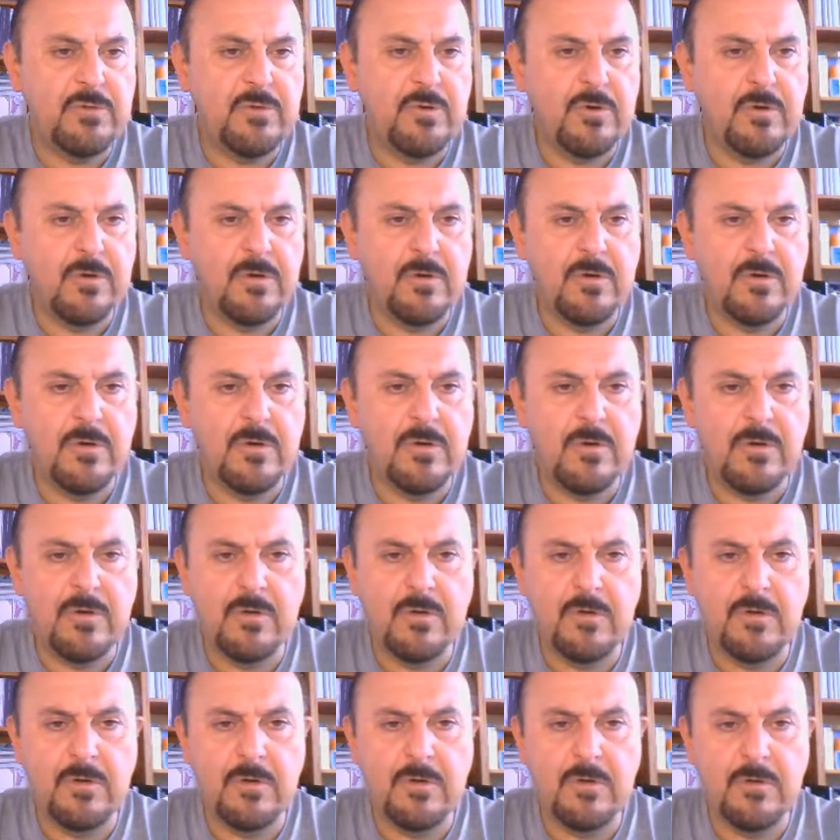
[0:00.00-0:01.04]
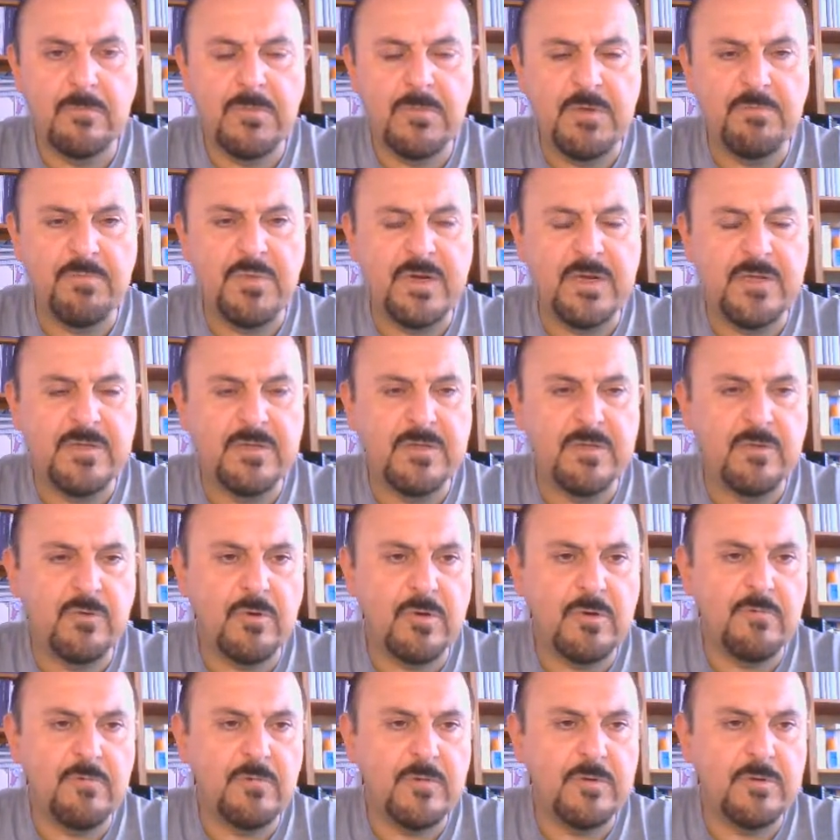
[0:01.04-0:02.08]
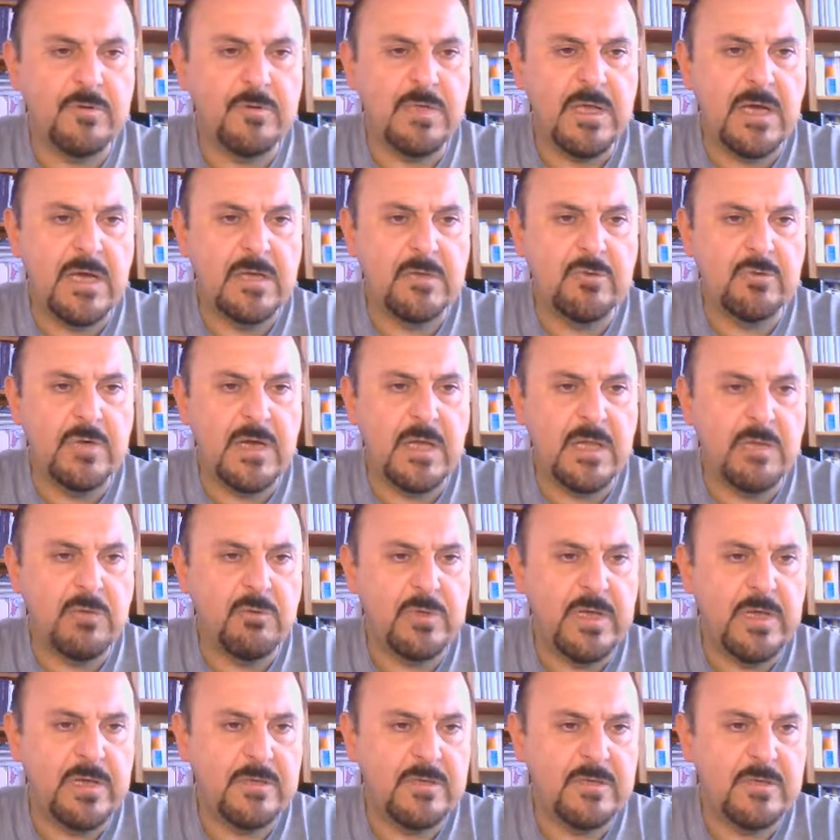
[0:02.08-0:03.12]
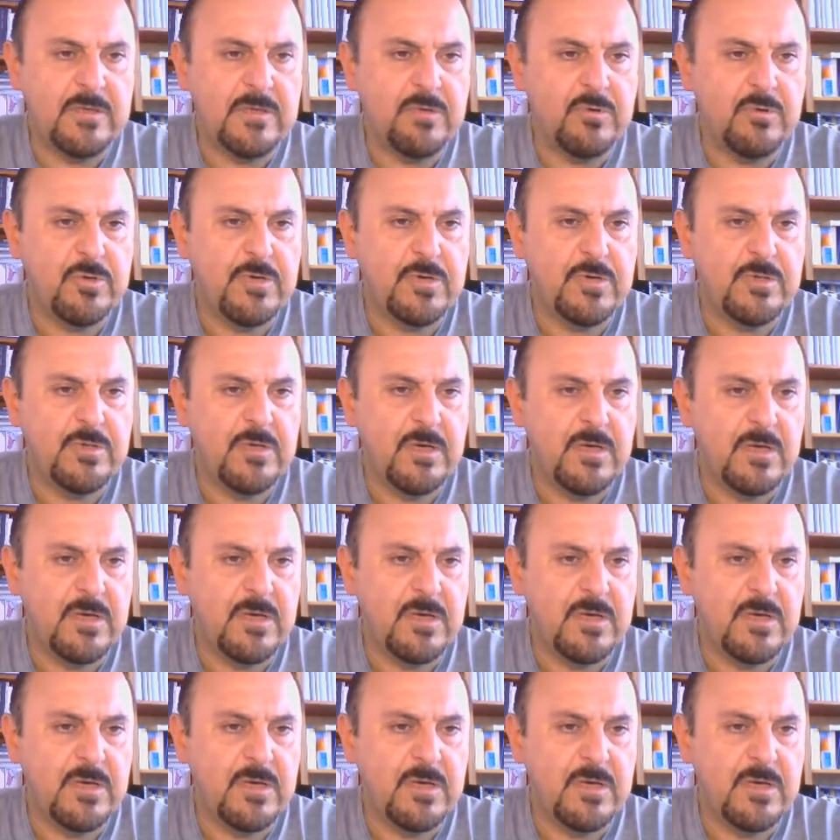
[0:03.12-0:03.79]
to be printed or you'd like to calculate it, you can